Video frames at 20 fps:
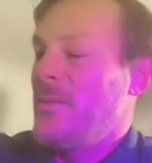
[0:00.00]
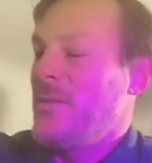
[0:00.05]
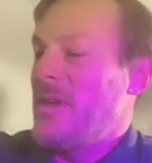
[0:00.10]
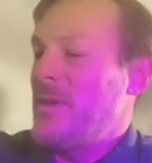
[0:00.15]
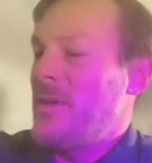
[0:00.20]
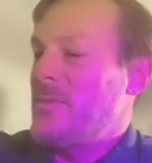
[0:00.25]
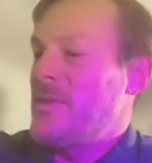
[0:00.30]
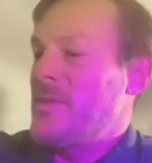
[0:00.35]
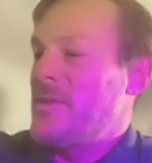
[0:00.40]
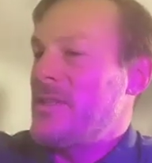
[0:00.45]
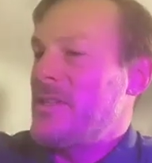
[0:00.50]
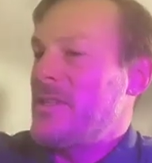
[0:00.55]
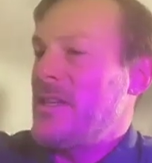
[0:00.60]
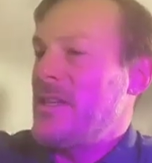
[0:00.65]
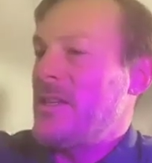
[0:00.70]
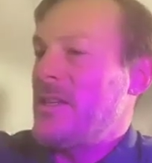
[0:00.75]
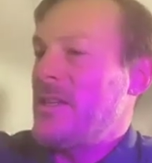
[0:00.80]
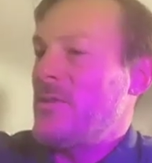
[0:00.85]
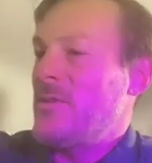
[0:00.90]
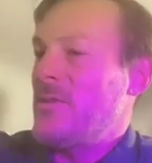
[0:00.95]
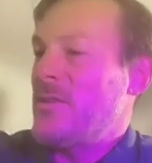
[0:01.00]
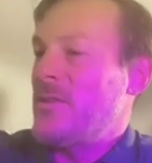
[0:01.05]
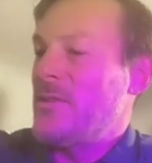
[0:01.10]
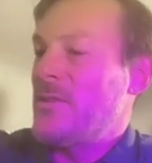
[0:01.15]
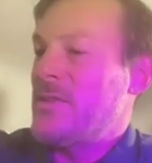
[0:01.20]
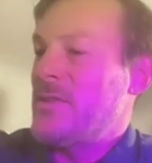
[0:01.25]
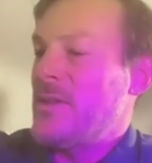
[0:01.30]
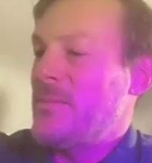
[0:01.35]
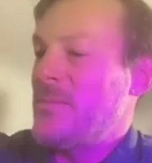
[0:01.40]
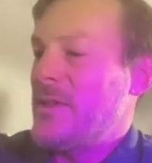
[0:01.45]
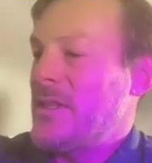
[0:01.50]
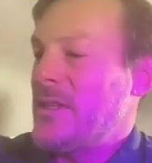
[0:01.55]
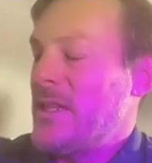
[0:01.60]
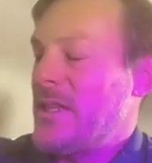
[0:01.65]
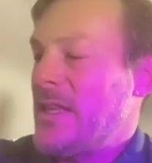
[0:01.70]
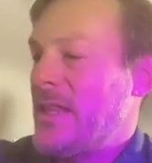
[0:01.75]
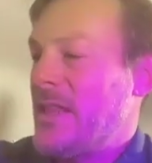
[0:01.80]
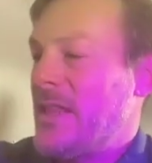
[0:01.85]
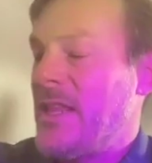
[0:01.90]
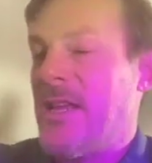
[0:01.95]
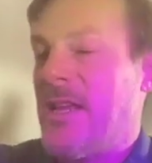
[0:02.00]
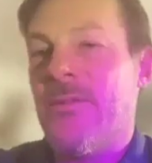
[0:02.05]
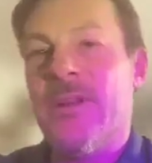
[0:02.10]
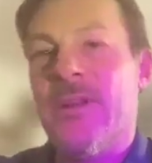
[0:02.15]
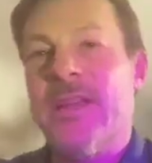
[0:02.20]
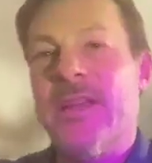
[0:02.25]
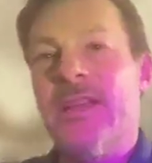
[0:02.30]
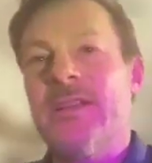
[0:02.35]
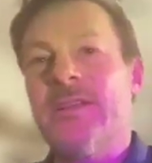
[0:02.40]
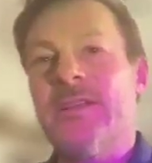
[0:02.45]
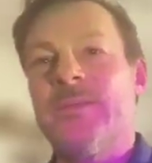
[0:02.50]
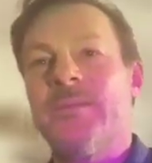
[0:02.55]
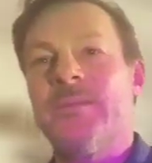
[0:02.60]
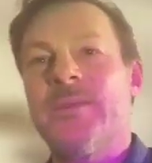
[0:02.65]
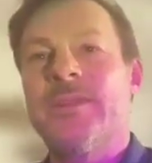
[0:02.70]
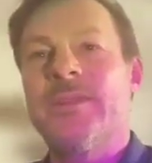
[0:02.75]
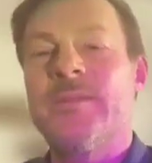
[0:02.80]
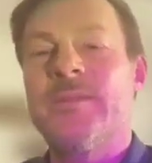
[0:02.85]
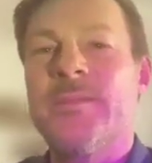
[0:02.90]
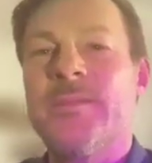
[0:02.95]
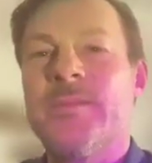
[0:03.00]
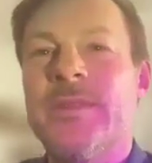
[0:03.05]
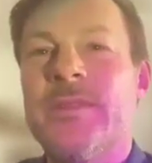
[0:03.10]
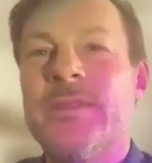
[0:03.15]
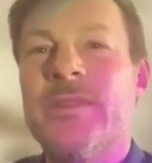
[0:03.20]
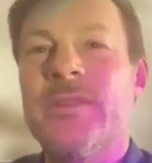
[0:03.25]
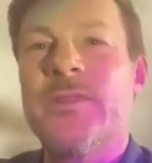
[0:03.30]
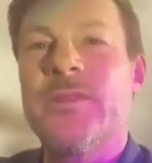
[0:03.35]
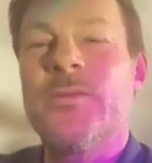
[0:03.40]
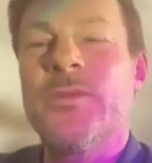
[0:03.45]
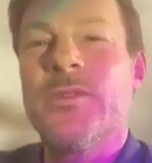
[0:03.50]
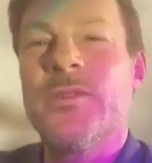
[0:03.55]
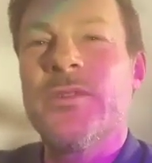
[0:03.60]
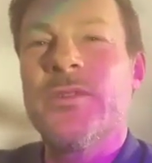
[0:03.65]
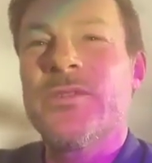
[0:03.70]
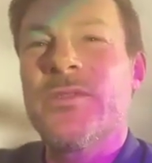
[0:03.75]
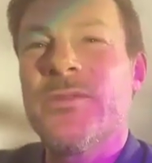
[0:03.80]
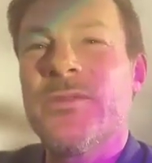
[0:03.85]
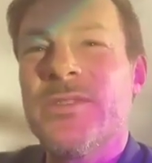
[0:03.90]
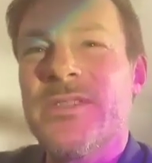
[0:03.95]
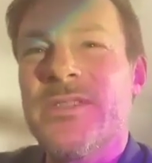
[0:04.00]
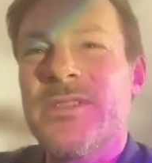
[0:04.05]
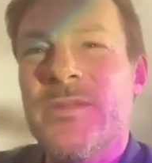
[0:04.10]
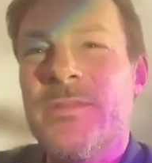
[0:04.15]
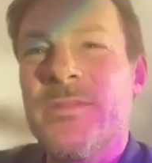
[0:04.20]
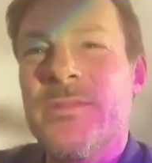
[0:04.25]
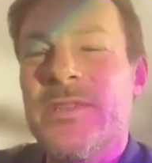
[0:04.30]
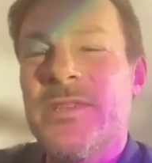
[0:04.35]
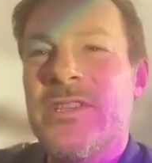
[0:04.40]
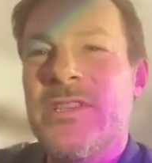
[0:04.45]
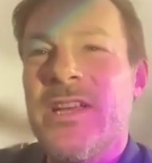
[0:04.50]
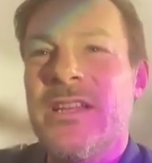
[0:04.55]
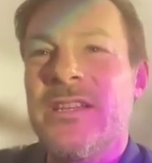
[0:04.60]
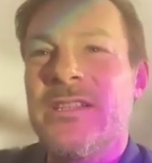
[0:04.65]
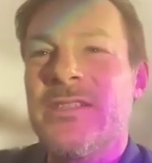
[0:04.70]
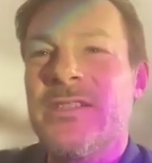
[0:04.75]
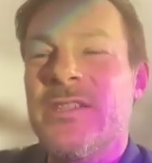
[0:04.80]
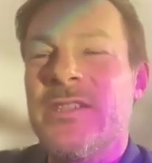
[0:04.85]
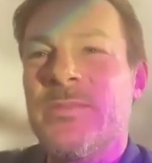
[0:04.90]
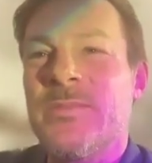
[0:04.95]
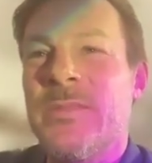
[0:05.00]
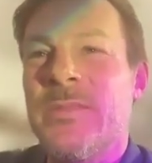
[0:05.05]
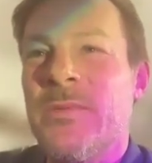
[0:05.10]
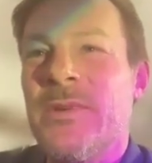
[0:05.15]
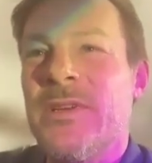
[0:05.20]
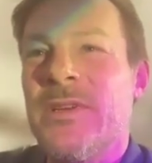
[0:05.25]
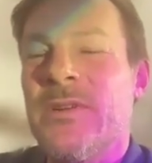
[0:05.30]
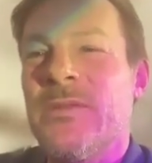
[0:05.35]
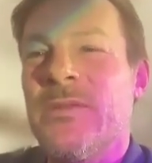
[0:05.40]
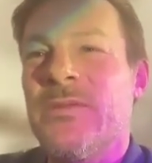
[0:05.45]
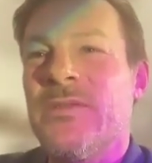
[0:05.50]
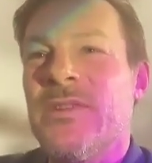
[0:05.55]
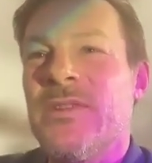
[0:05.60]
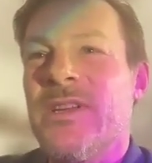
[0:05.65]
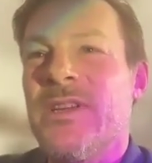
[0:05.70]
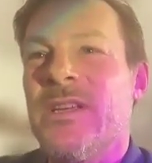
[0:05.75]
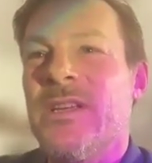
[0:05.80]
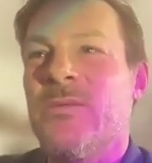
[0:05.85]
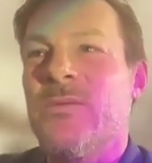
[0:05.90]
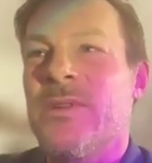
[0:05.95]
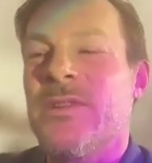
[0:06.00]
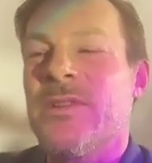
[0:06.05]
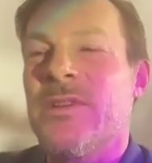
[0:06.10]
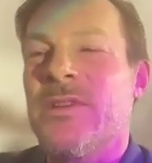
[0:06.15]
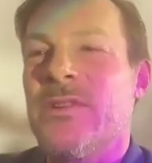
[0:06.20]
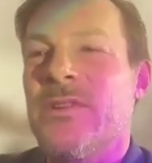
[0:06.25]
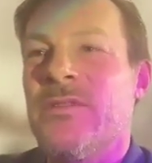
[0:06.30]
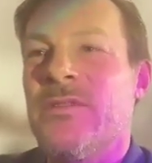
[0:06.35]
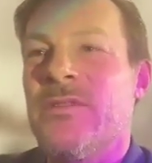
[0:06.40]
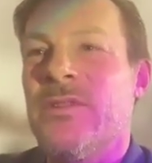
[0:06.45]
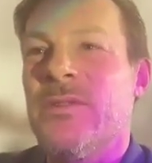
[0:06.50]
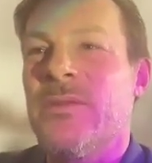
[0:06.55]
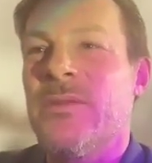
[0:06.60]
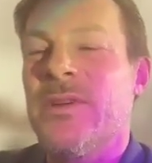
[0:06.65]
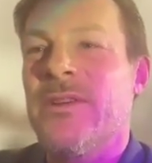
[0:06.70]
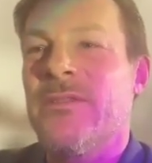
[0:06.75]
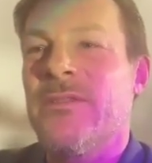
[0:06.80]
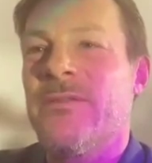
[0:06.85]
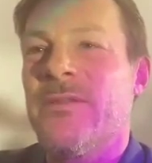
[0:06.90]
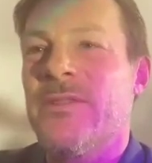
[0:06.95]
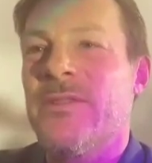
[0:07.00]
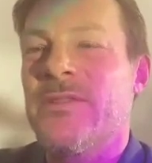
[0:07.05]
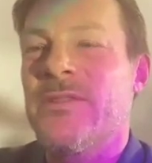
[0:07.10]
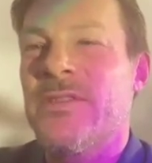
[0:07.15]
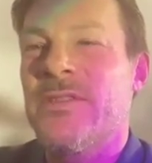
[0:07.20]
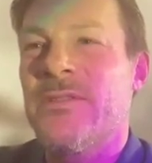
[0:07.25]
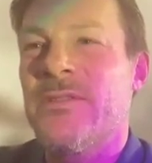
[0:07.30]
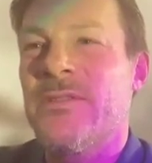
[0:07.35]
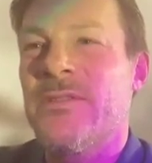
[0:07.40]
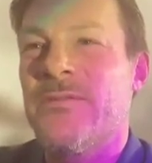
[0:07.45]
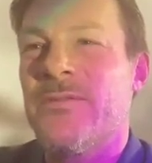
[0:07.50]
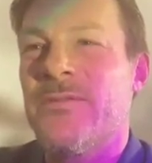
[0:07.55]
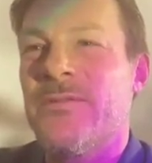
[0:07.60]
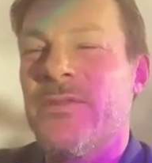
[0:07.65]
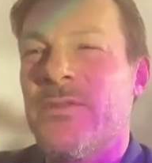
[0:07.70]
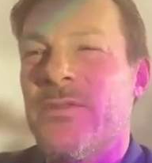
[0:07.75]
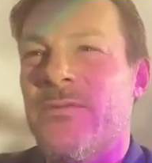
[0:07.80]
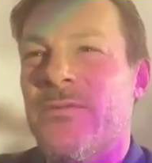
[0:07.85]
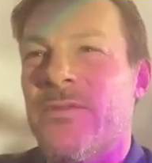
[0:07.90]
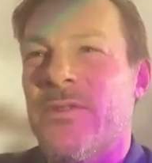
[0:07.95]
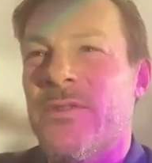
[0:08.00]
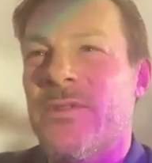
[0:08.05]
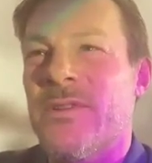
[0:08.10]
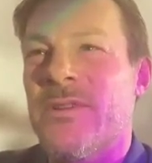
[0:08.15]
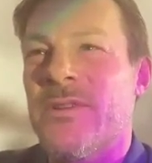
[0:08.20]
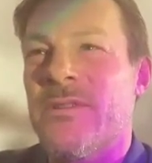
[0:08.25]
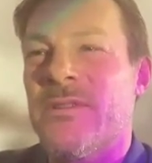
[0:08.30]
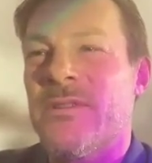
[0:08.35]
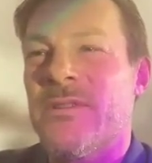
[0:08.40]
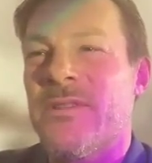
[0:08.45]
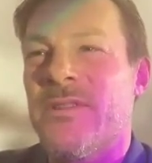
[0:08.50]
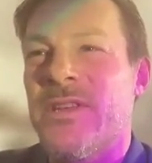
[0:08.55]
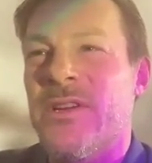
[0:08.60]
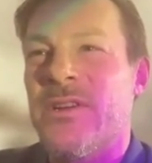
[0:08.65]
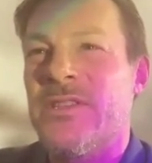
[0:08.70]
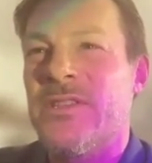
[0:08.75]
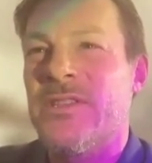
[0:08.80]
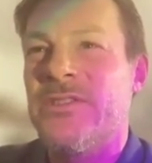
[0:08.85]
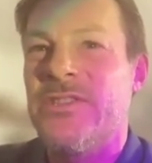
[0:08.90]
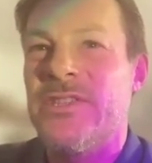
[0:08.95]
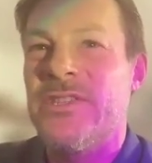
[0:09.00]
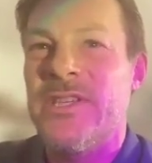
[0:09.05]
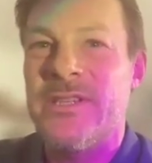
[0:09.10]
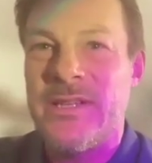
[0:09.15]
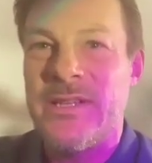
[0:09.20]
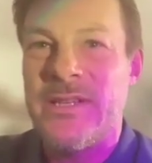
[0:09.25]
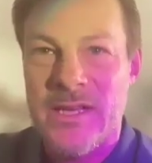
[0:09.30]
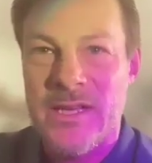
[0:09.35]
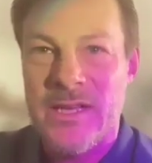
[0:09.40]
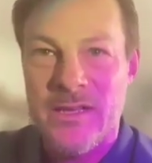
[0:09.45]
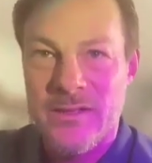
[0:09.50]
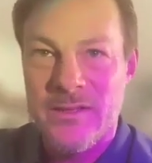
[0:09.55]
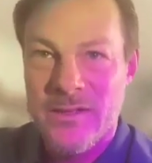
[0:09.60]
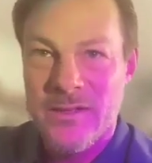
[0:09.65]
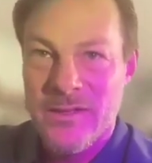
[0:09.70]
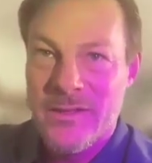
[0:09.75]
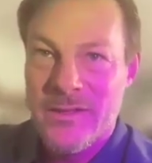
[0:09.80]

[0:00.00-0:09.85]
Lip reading: But I'm just saying, or something like that, right? But there's always going to be challenges, but we don't need what they're doing to further their agenda,